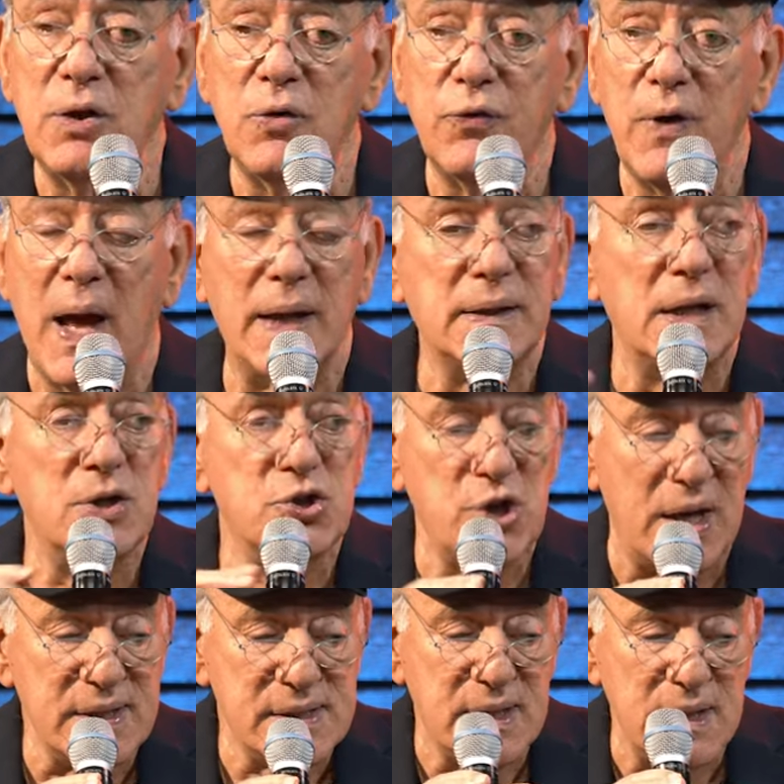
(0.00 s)
of light and
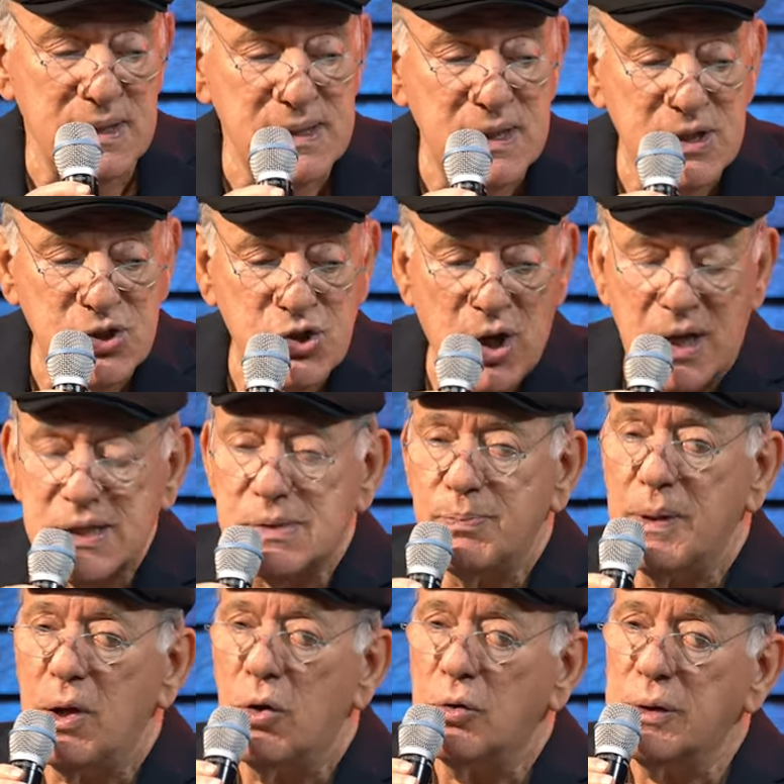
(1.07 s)
justice is just
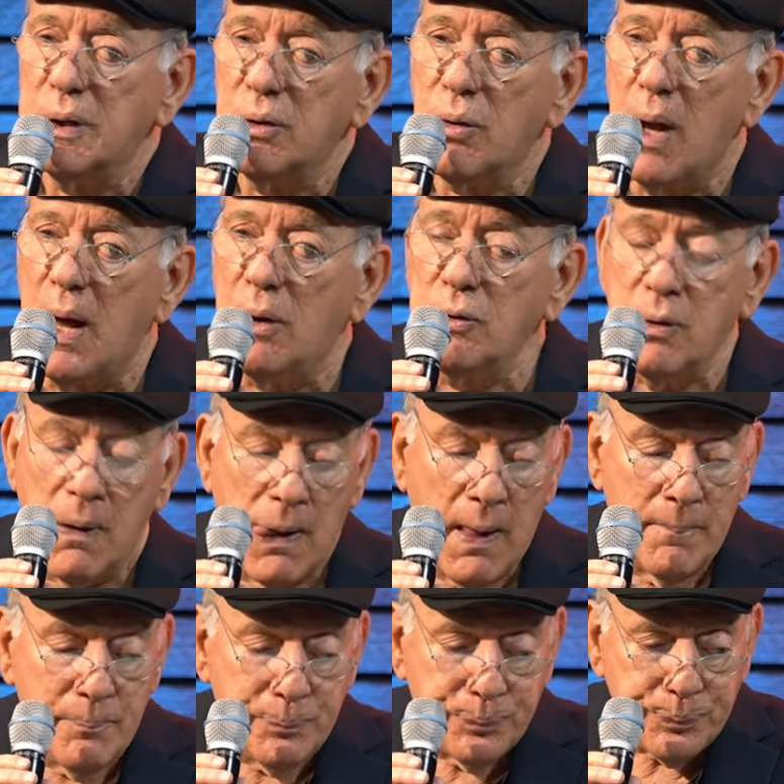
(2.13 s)
below the ground.
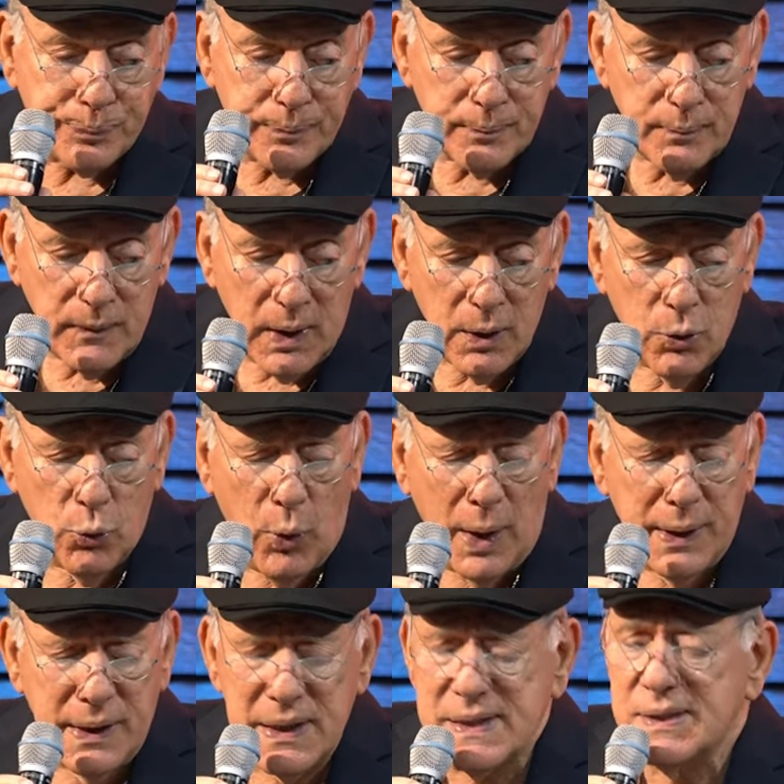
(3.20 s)

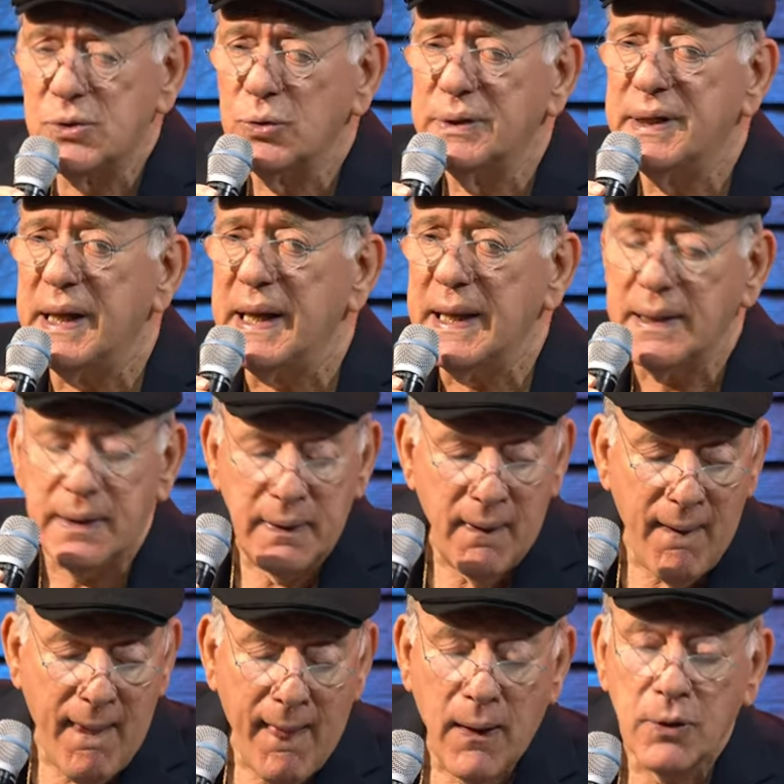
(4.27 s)
One needs to dig
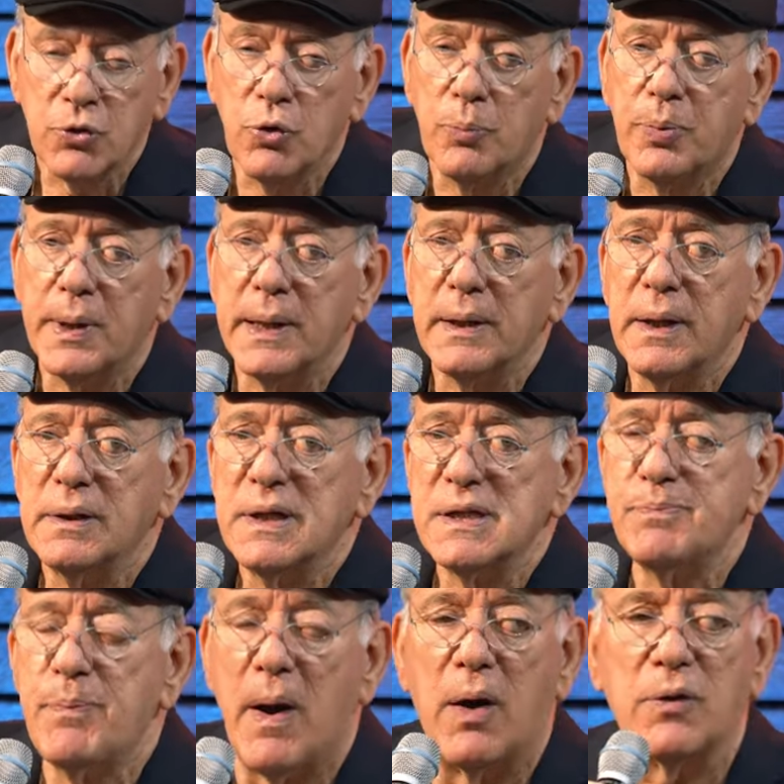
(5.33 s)
to bring in the
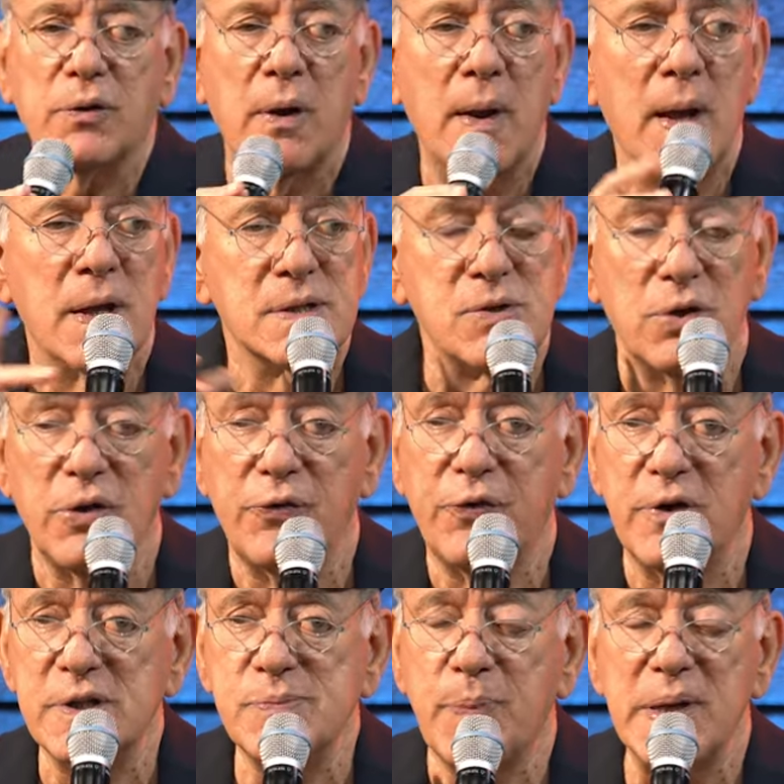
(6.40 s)
sparks. So the
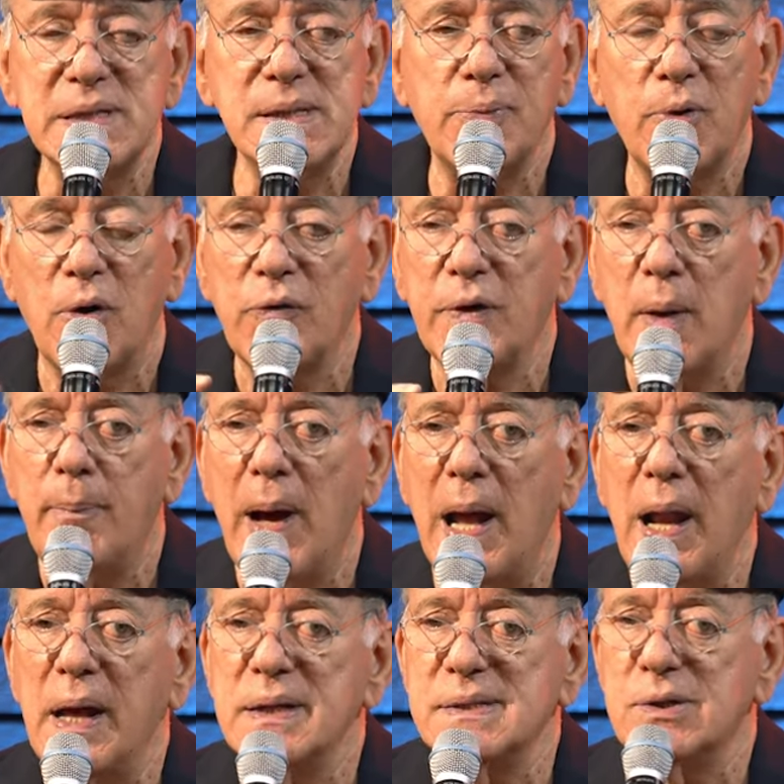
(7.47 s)
first principle of
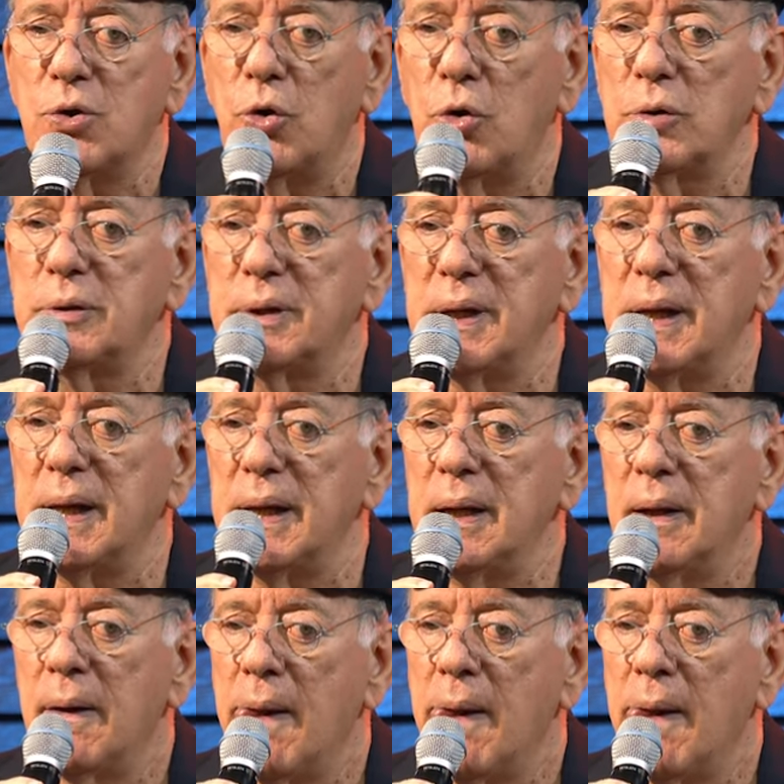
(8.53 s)
Kabbalah is called the